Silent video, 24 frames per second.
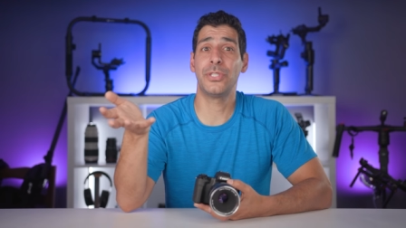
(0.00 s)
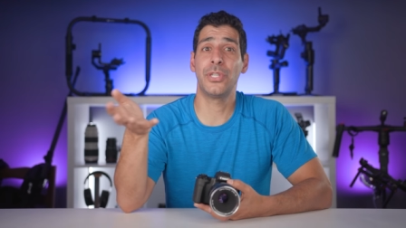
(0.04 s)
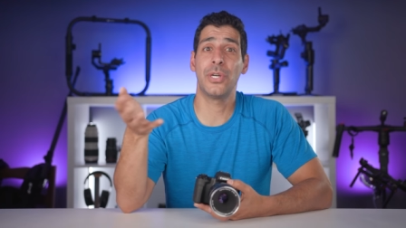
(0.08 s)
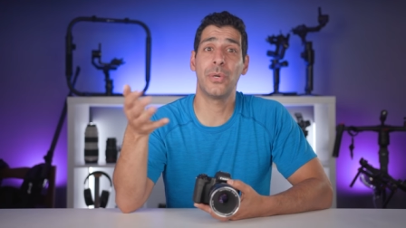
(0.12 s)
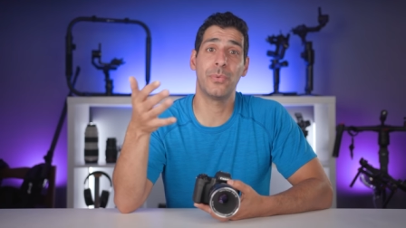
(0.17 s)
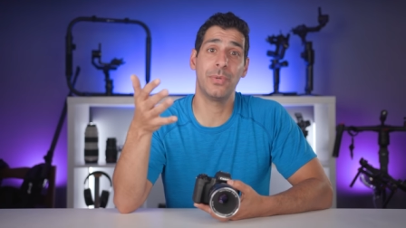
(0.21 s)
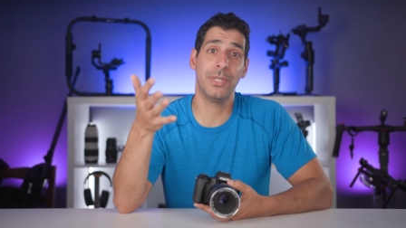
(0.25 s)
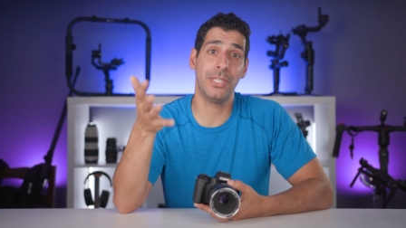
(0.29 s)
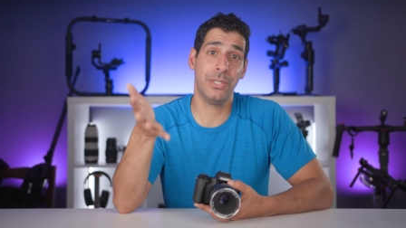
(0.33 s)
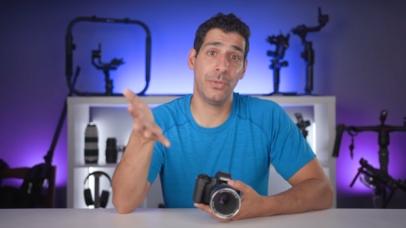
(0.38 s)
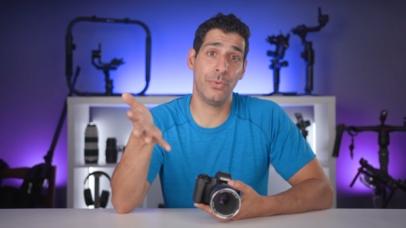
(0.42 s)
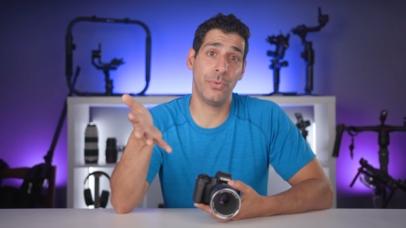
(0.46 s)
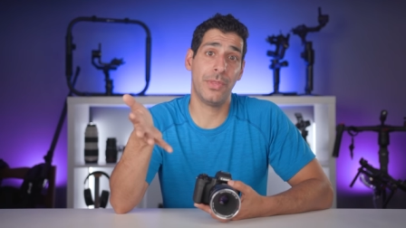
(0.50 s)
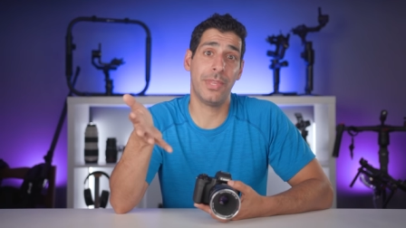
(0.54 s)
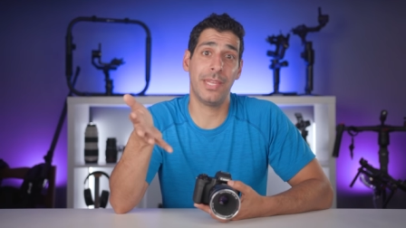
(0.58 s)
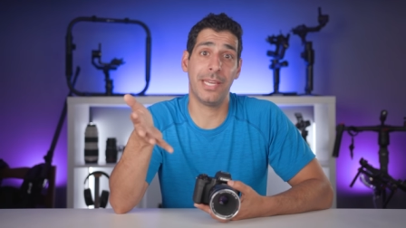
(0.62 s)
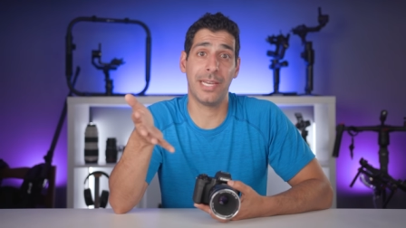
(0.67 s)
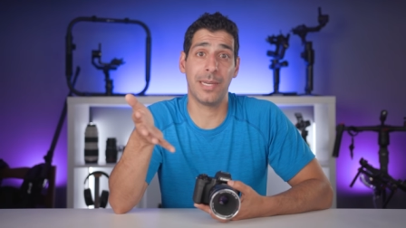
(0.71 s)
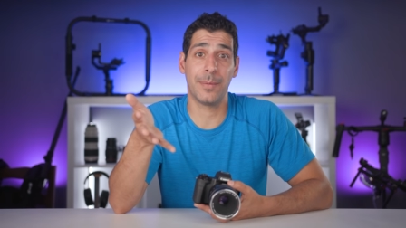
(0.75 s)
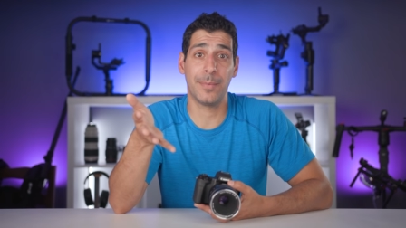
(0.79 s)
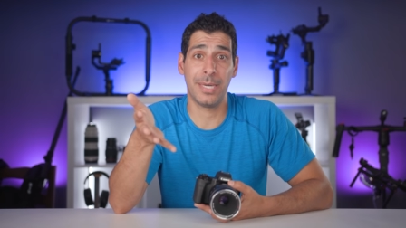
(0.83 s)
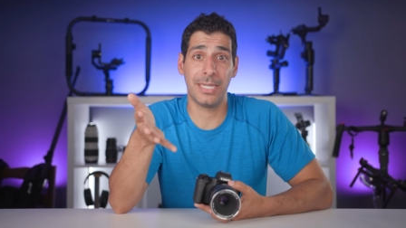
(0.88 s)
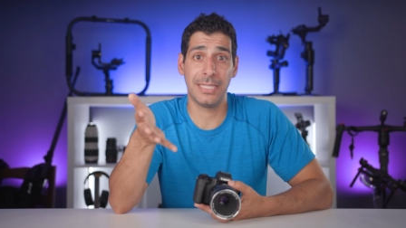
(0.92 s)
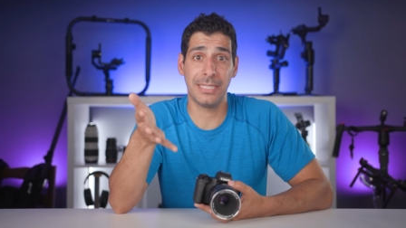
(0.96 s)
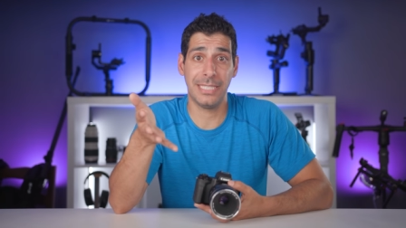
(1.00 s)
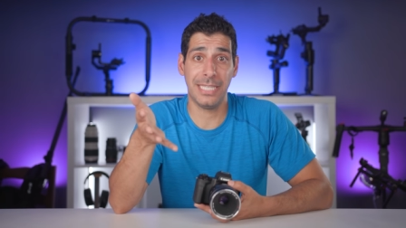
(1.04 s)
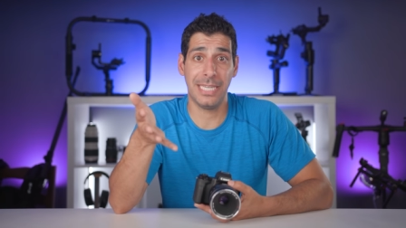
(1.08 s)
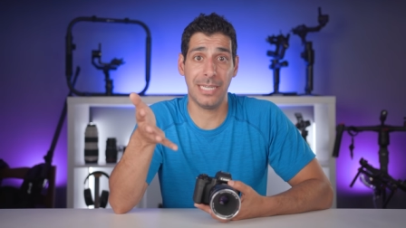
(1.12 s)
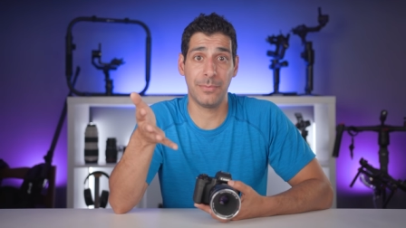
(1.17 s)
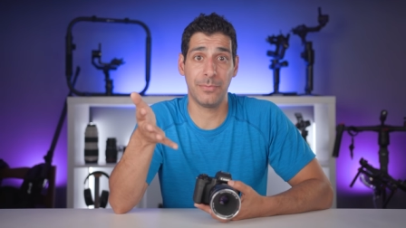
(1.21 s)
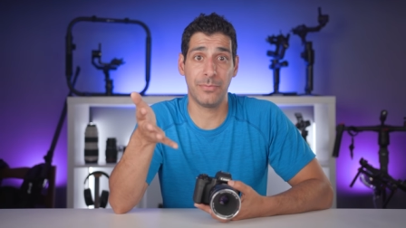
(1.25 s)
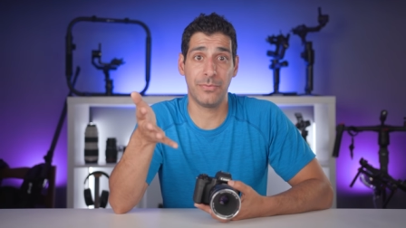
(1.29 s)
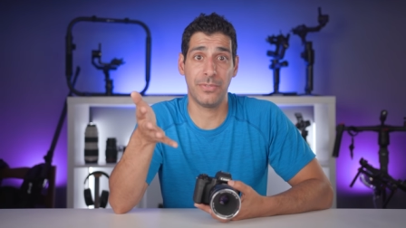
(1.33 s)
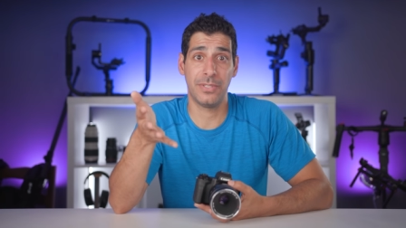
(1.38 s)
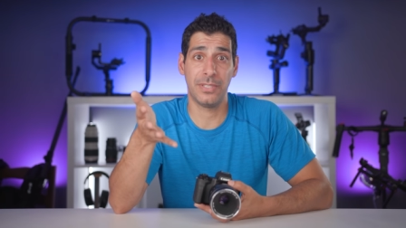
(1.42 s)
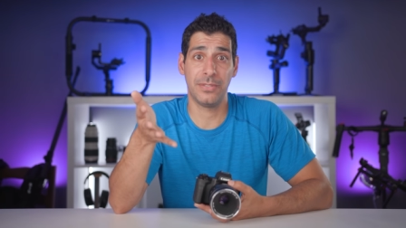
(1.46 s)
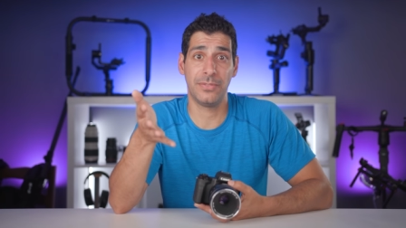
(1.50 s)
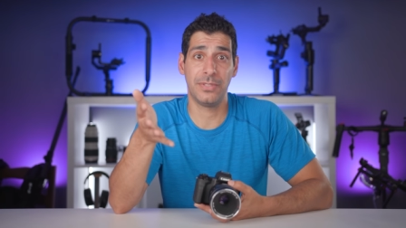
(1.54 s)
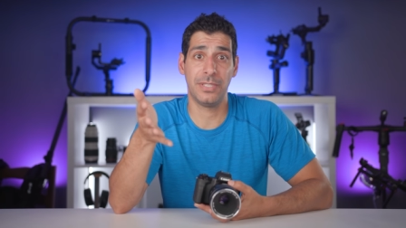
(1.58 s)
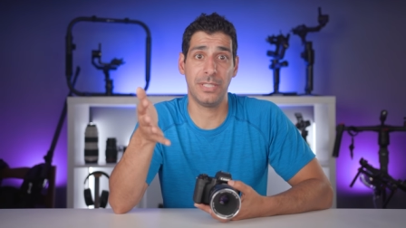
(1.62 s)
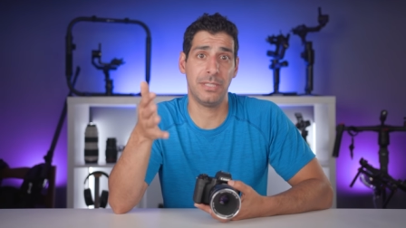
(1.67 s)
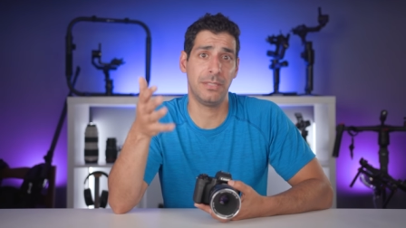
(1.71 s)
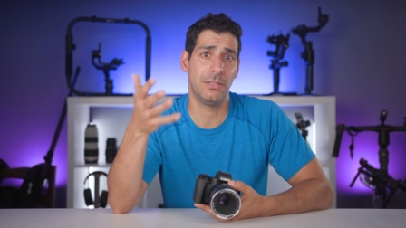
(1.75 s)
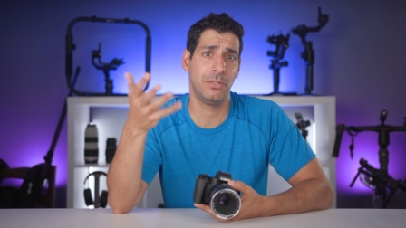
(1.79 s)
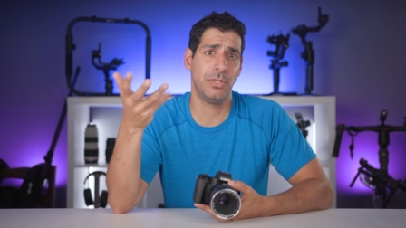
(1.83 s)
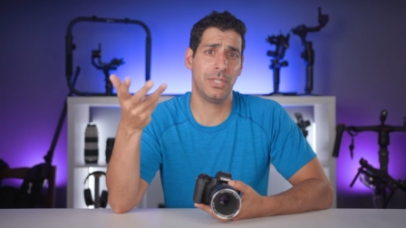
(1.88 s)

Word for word: to know what you think about the M50.